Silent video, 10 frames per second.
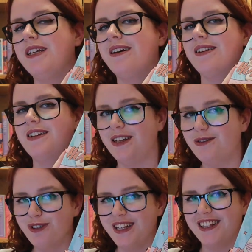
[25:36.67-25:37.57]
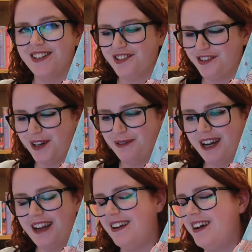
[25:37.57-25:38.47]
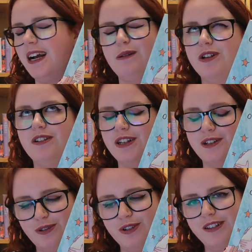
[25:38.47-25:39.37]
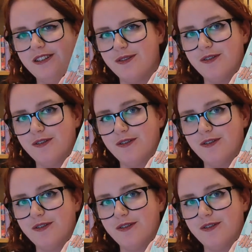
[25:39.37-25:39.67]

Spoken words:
Yes, I did read this straight away and I absolutely adored this. It's a